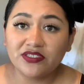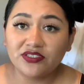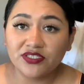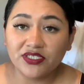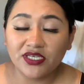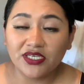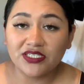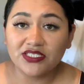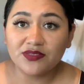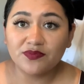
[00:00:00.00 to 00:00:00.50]
She
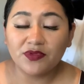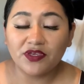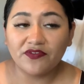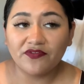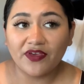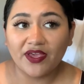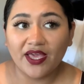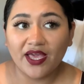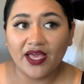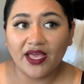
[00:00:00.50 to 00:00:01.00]
asked me if
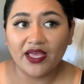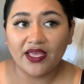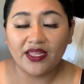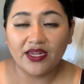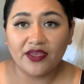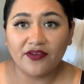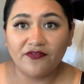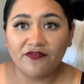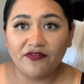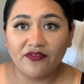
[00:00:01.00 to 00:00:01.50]
I had
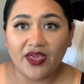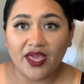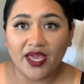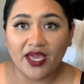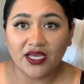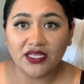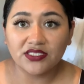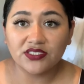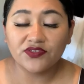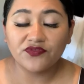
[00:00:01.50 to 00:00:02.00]
a
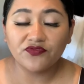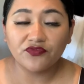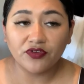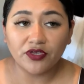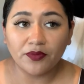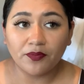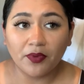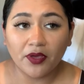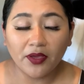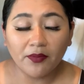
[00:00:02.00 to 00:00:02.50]
hands-free
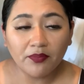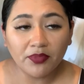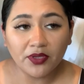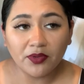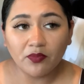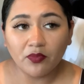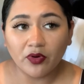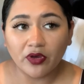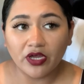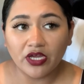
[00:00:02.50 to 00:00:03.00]
pumping
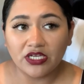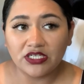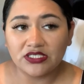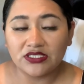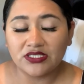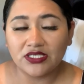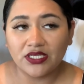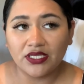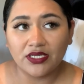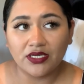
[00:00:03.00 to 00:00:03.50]
bra. I
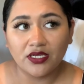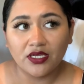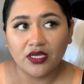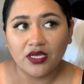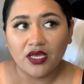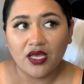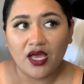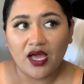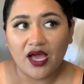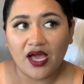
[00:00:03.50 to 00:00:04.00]
said,
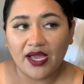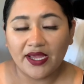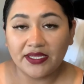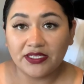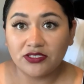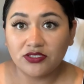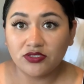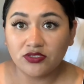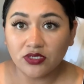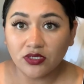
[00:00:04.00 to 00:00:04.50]
I
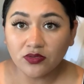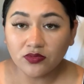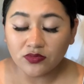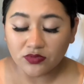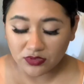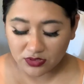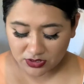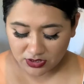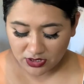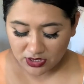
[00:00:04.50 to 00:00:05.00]

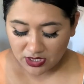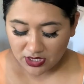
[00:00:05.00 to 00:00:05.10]
don't,